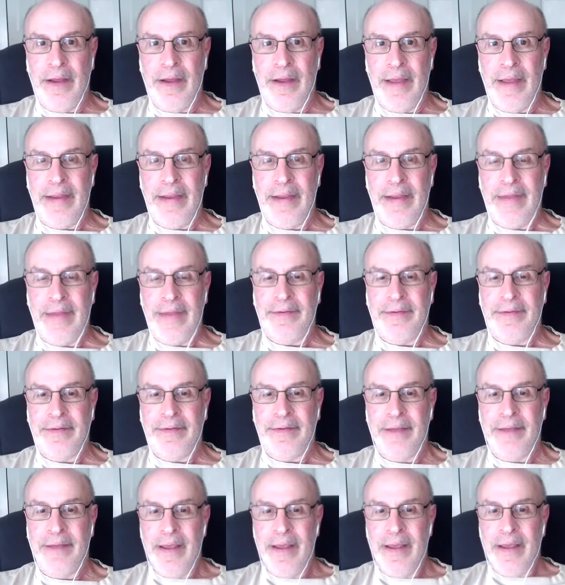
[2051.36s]
And
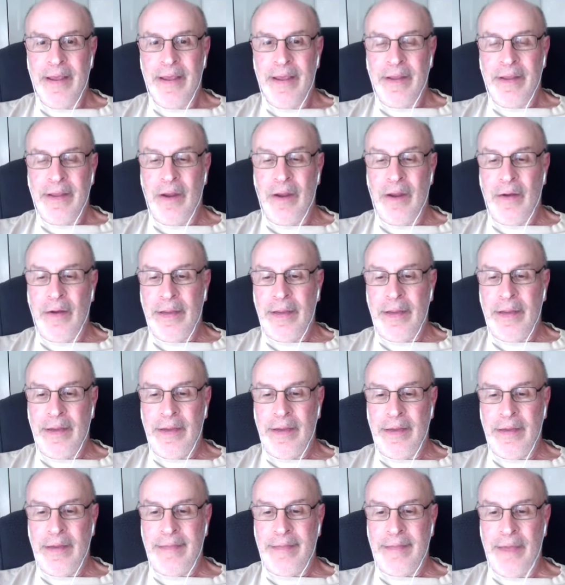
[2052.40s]
he's,
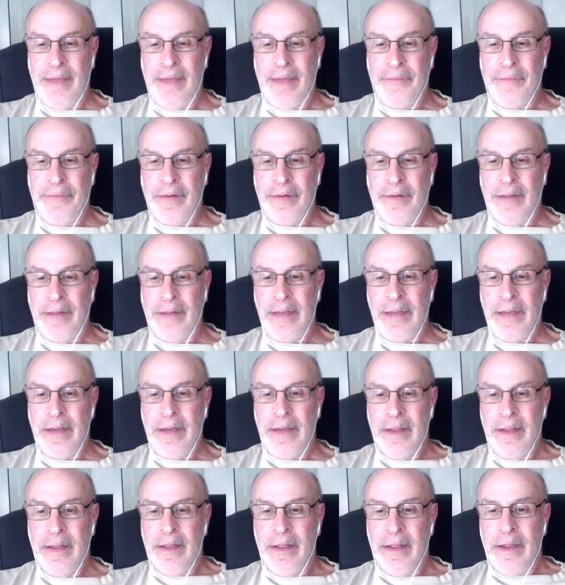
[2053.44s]
he definitely,
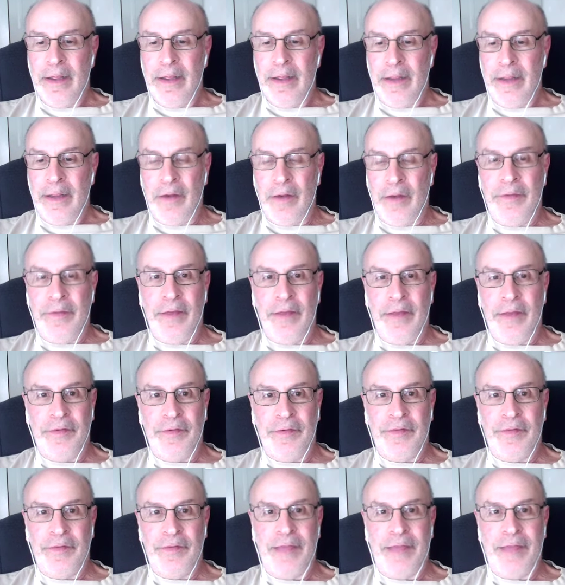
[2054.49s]

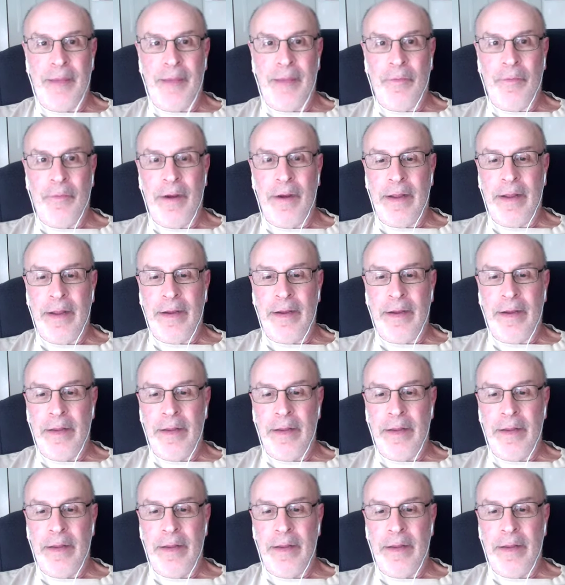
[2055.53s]
doesn't stop running.